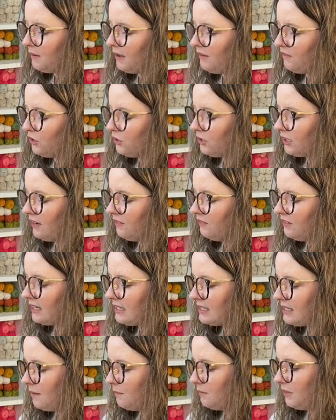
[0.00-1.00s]
if you're gifting
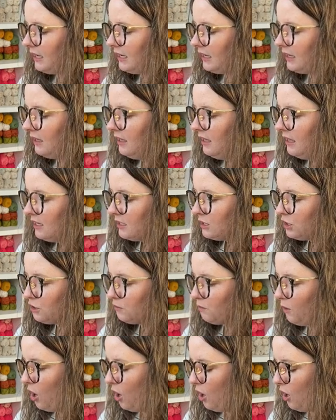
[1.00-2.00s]
something
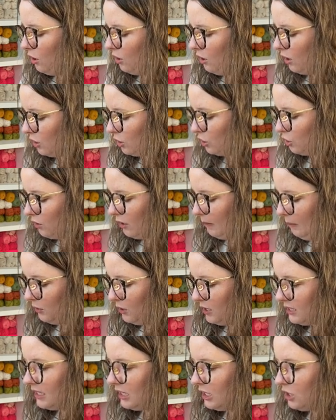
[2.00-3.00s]
small, you can
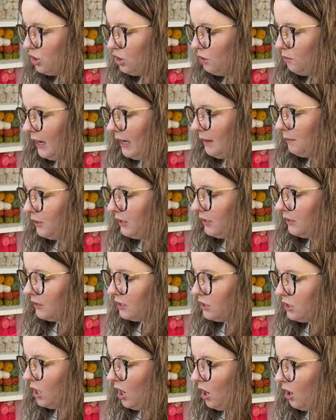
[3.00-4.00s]
put tissue paper in the
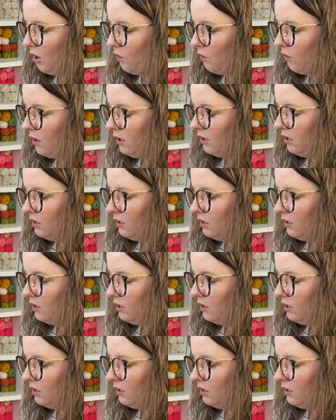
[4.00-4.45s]
toe